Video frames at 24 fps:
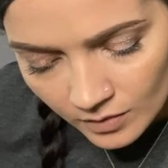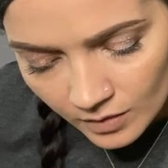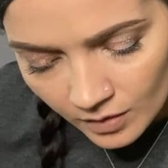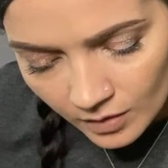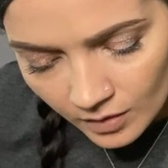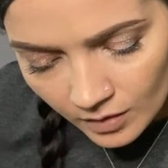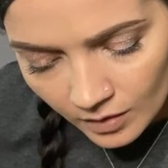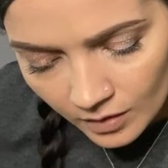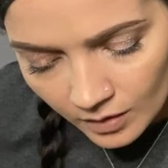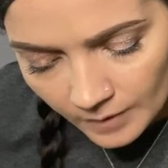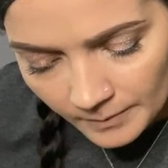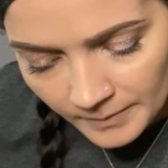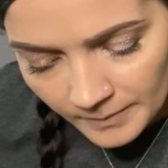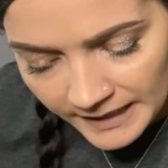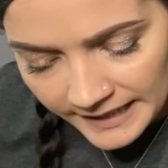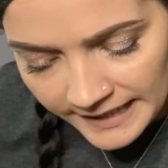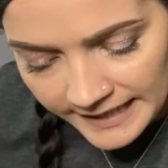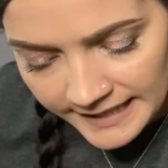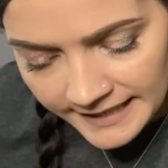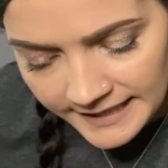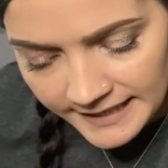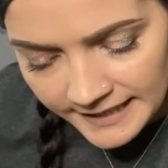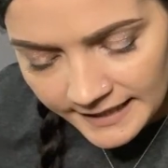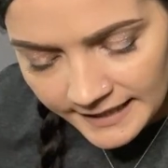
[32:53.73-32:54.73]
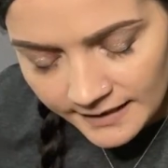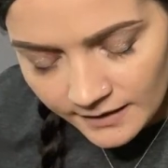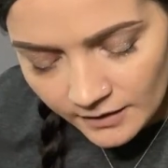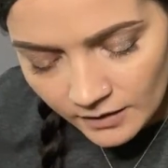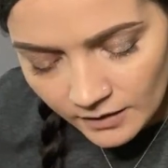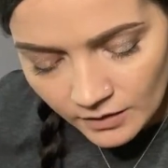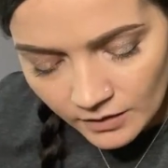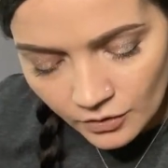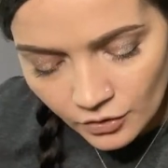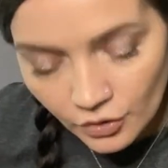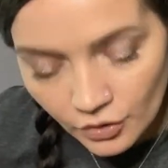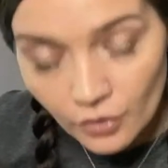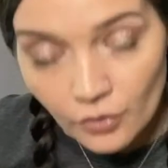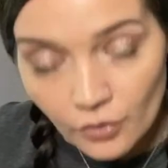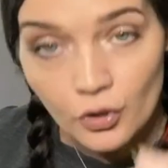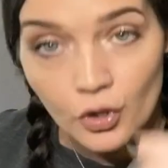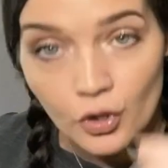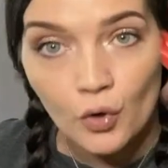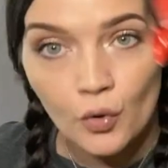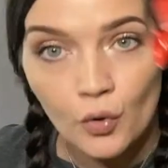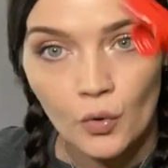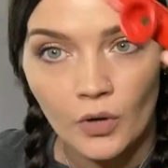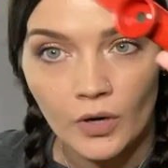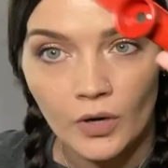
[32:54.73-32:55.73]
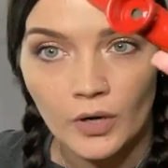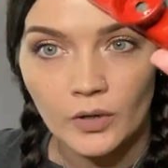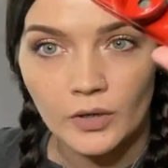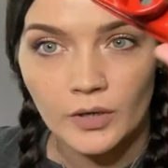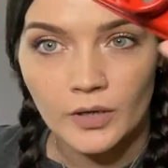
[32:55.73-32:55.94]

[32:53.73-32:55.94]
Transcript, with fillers: um, Eden, New York.